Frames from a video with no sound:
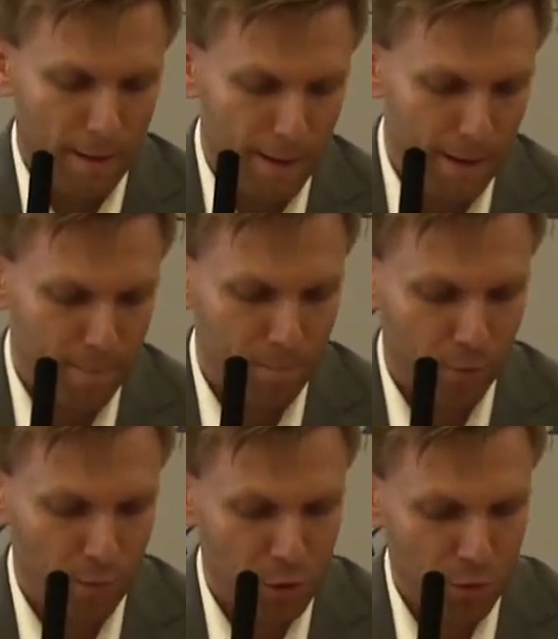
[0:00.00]

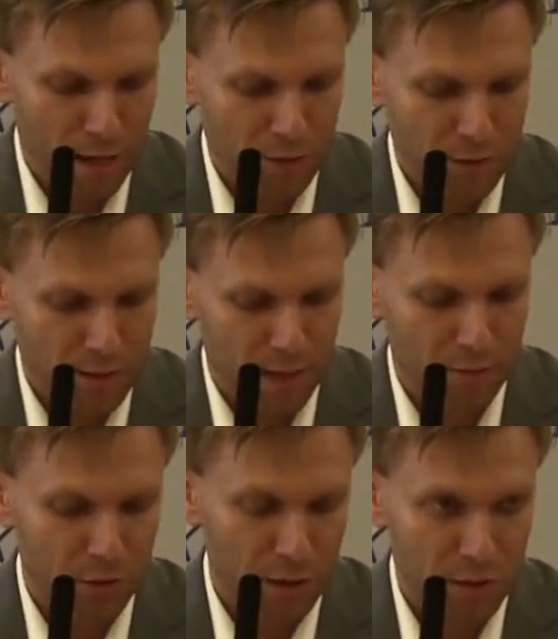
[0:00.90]
From
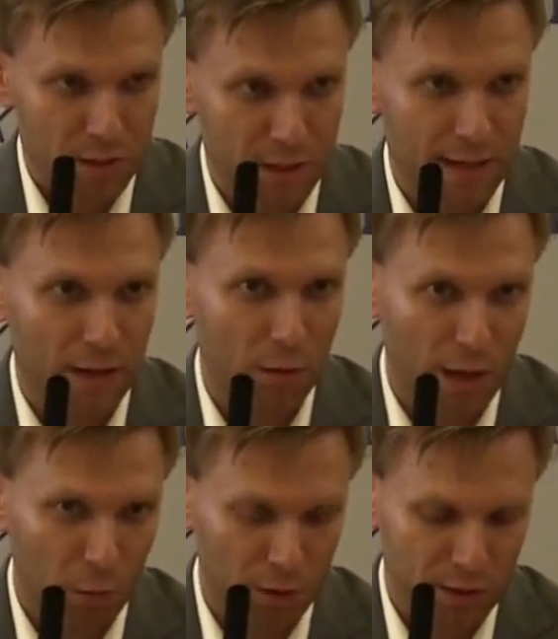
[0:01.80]
2007, 2010,
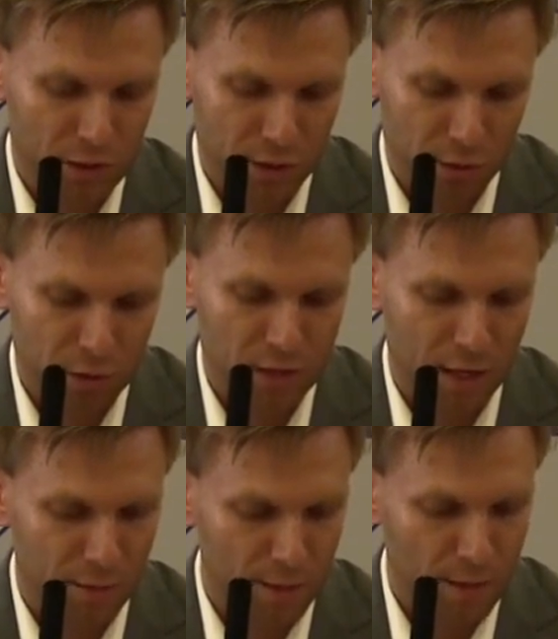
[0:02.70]
I worked as a general
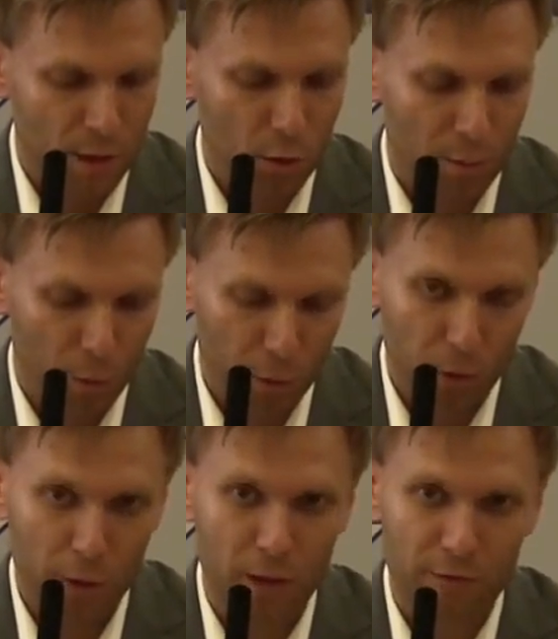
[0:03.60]
assignment
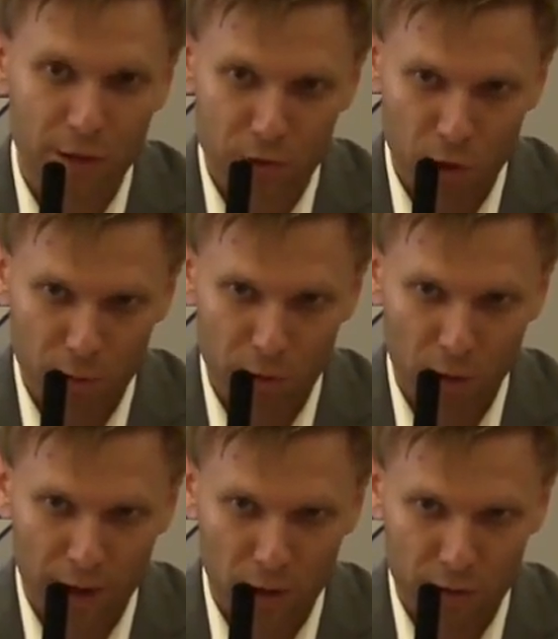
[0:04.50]
reporter and a feature obit
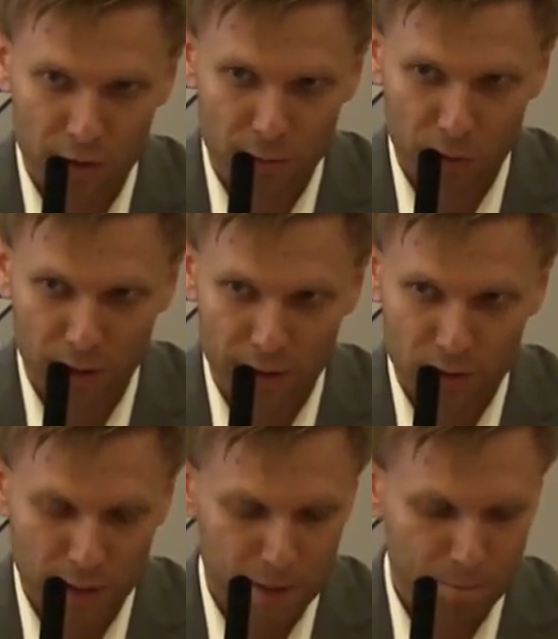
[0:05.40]
writer at the
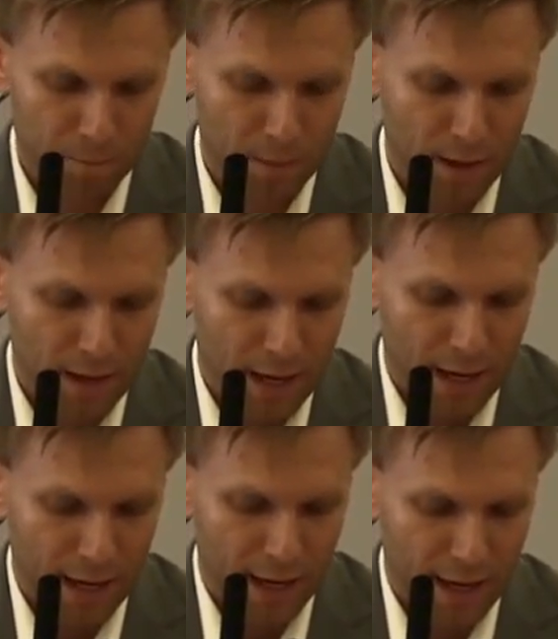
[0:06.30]
Democrat-Gazette.
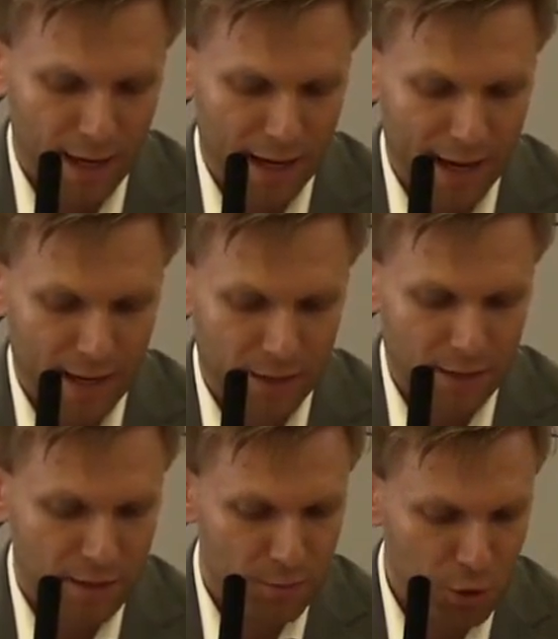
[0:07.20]
And I
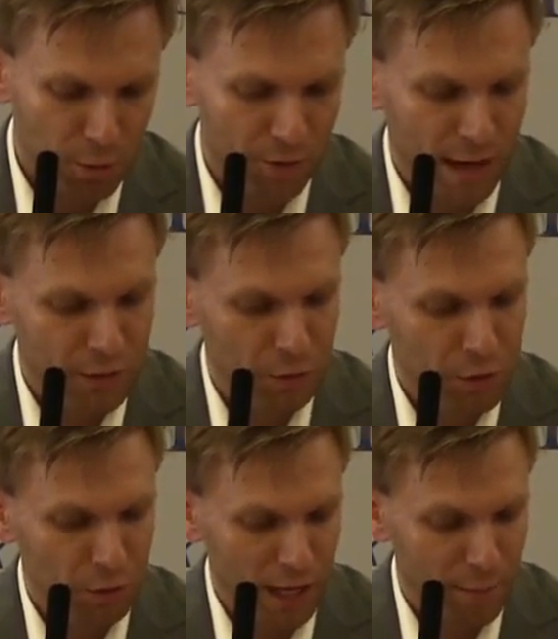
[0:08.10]
had some
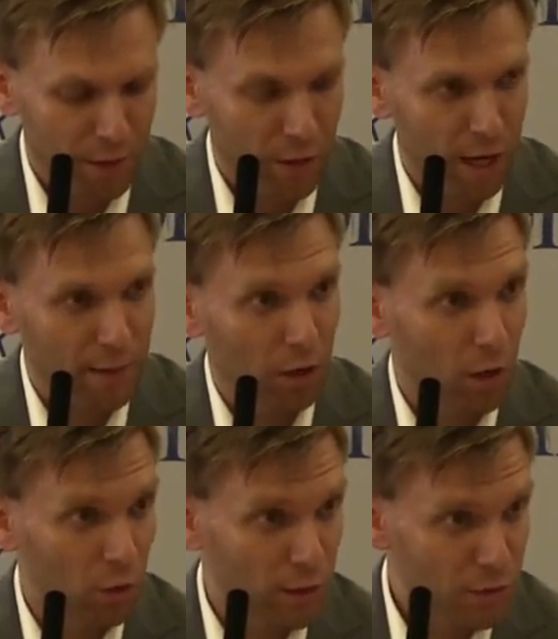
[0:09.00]
supervisors who allowed me to write about
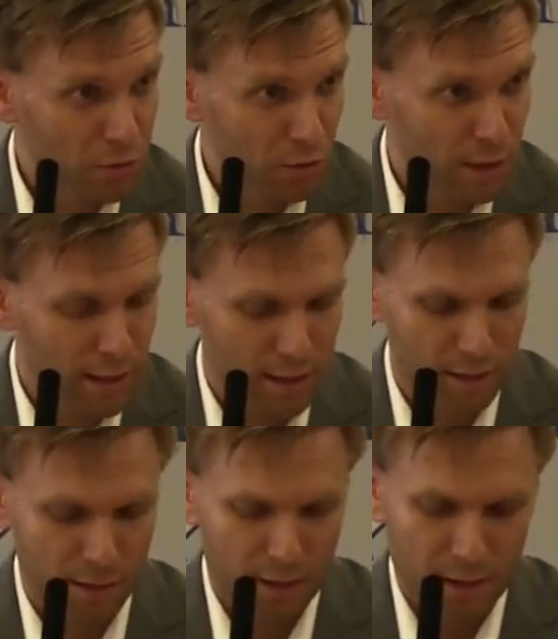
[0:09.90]
local history
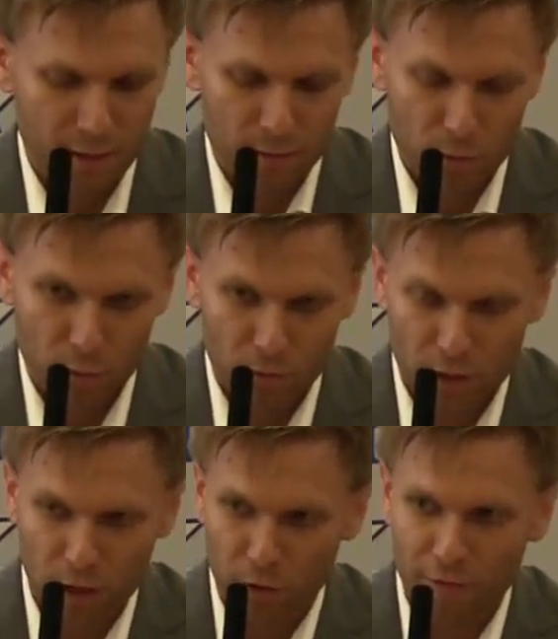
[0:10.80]
and
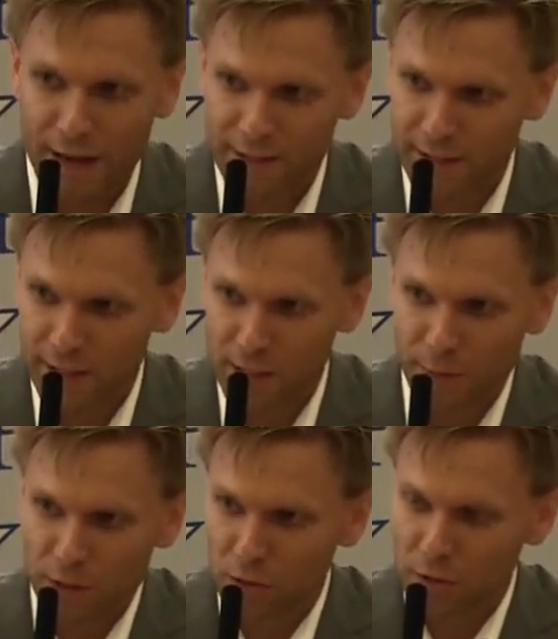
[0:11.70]
cover fascinating
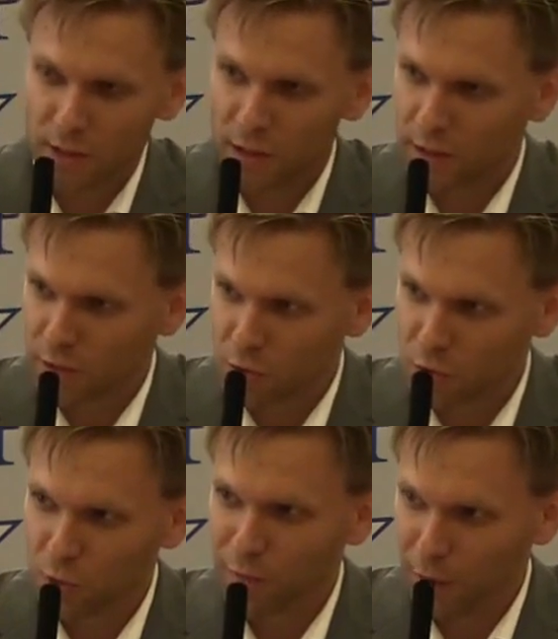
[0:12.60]
speeches at the Clinton
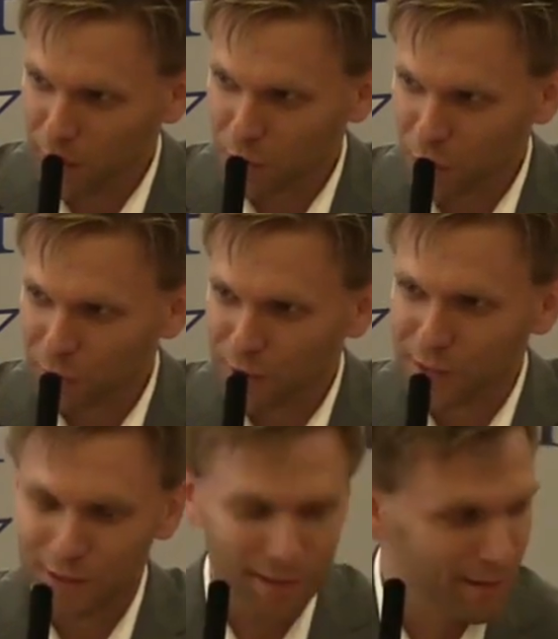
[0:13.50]
School of Public
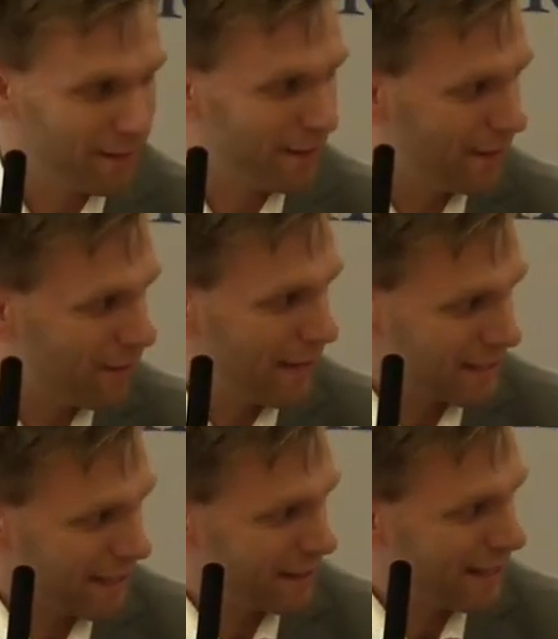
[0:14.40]
Service and
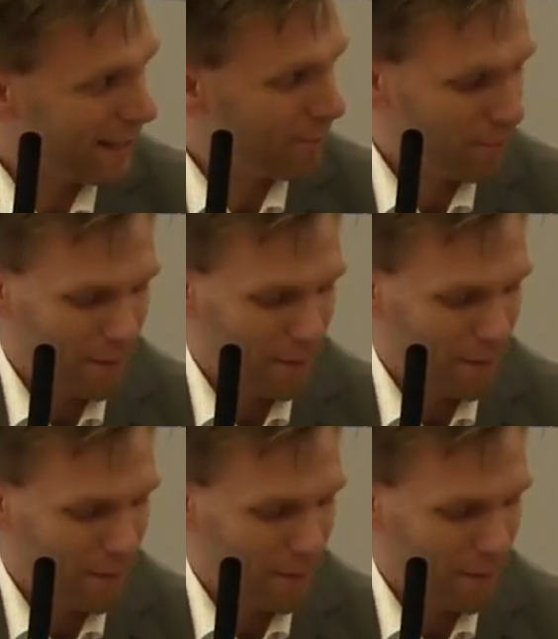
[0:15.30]
things like that.